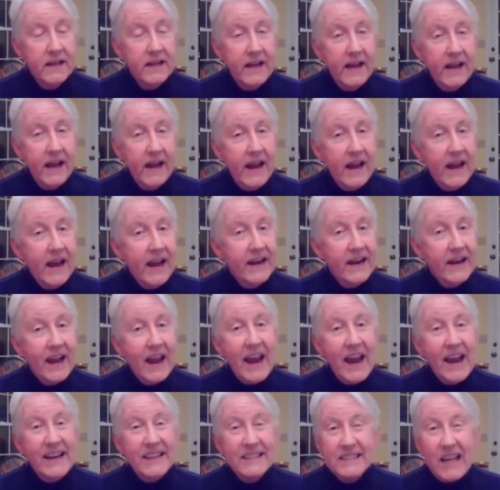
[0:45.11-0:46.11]
and
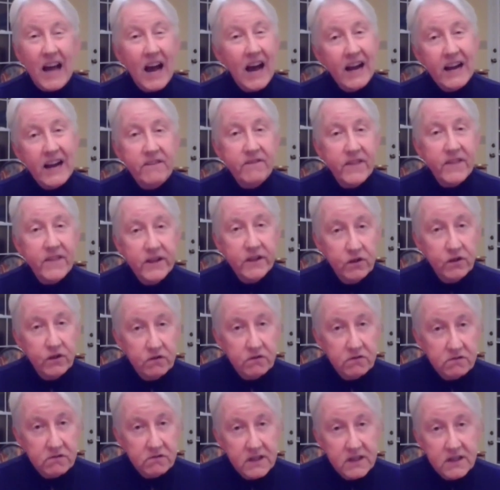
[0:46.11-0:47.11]
anxiety
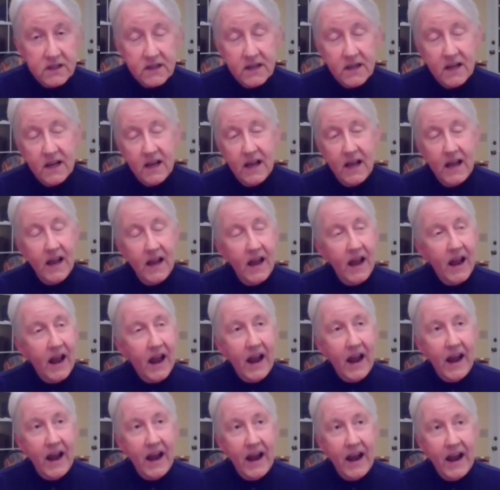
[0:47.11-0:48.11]
filled
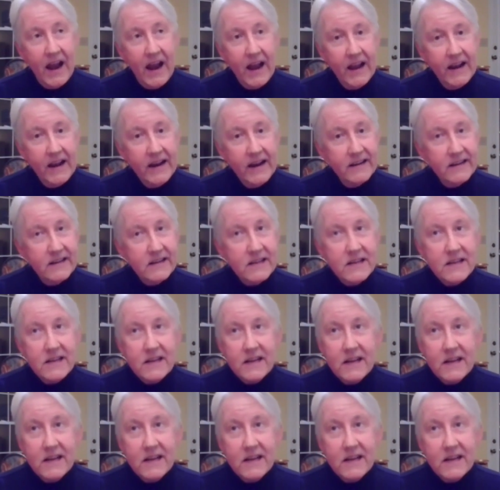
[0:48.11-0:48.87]
and